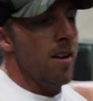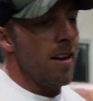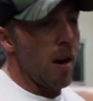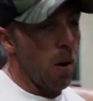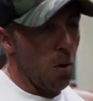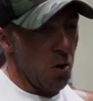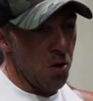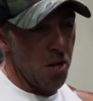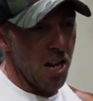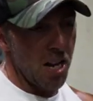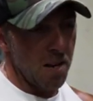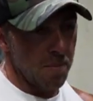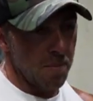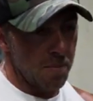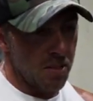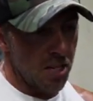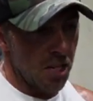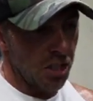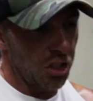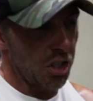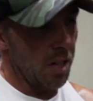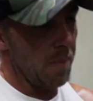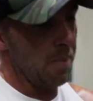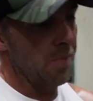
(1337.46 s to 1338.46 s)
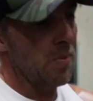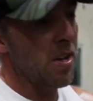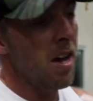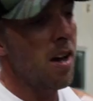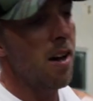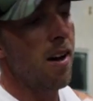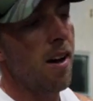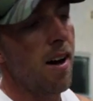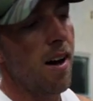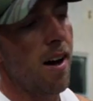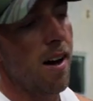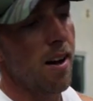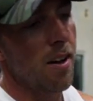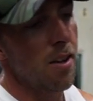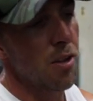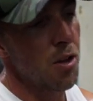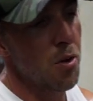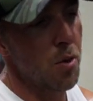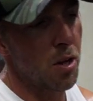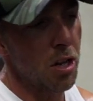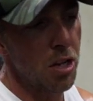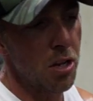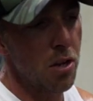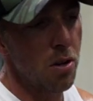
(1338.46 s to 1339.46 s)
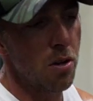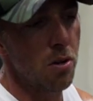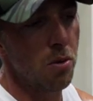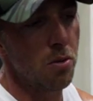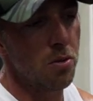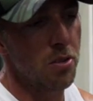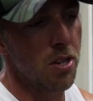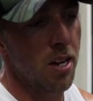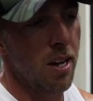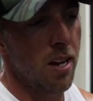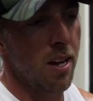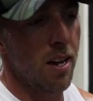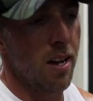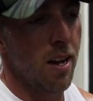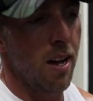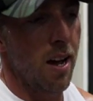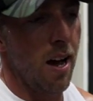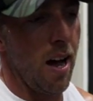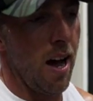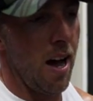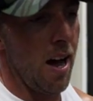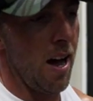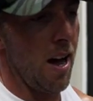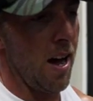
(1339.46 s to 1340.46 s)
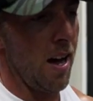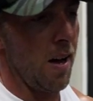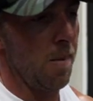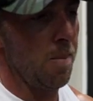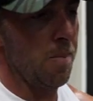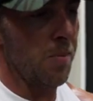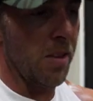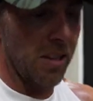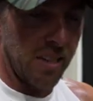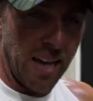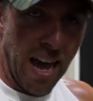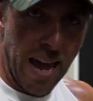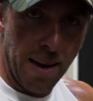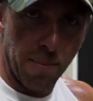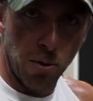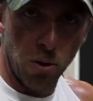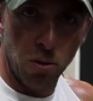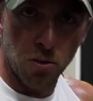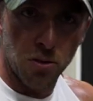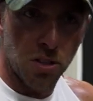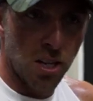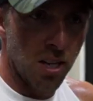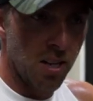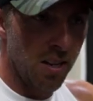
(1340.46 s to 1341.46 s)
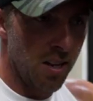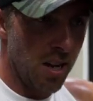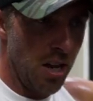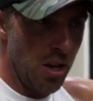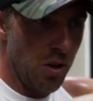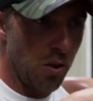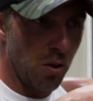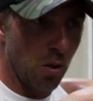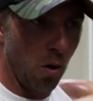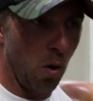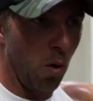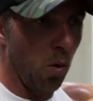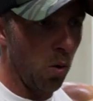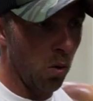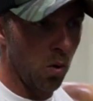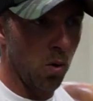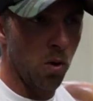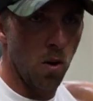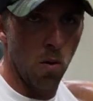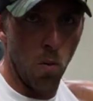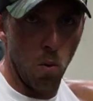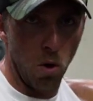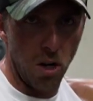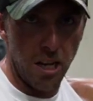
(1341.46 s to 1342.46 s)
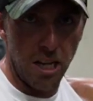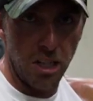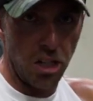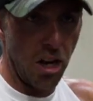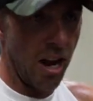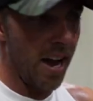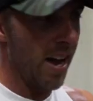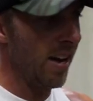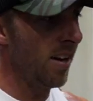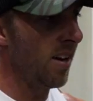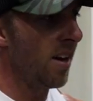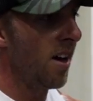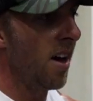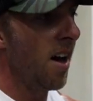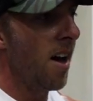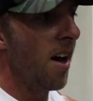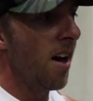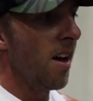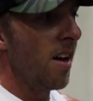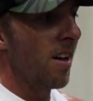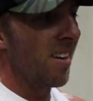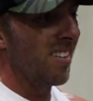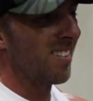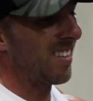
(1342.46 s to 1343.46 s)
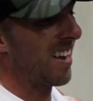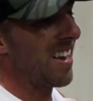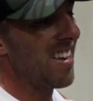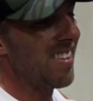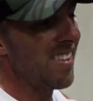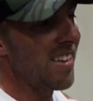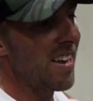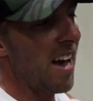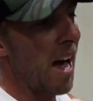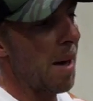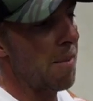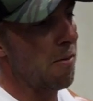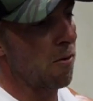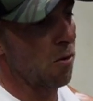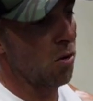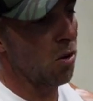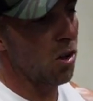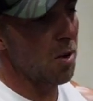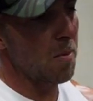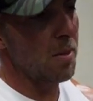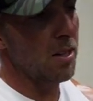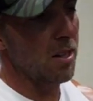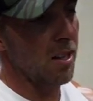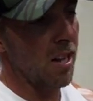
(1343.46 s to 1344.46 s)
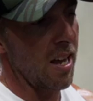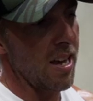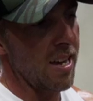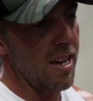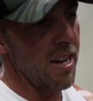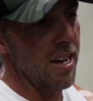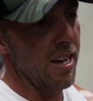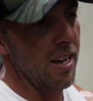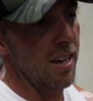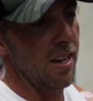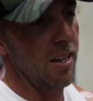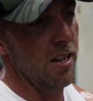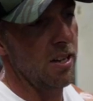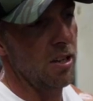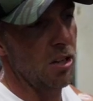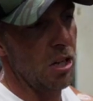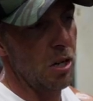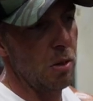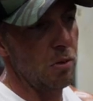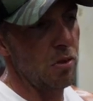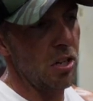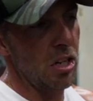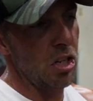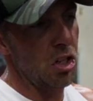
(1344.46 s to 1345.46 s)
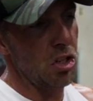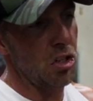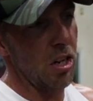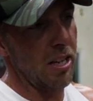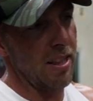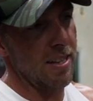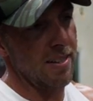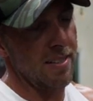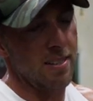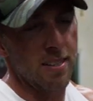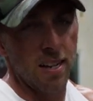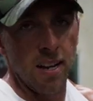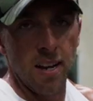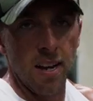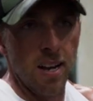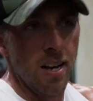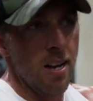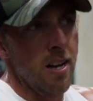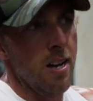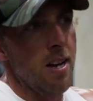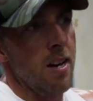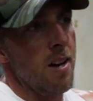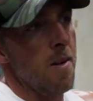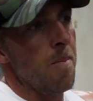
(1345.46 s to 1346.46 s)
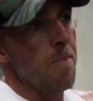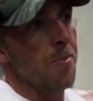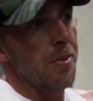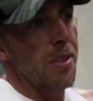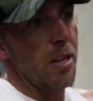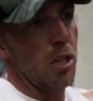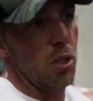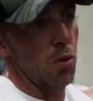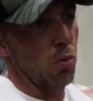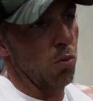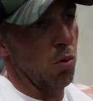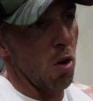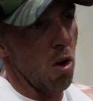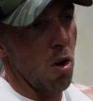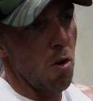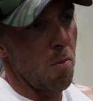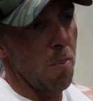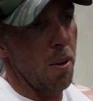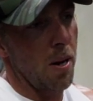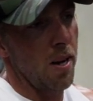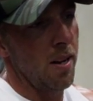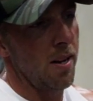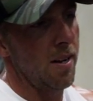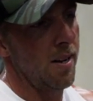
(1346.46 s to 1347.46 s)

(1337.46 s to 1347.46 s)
Now when you get in a position, you can use the cables and you can hold one each hand. Lately, I've really been liking using just like this rope,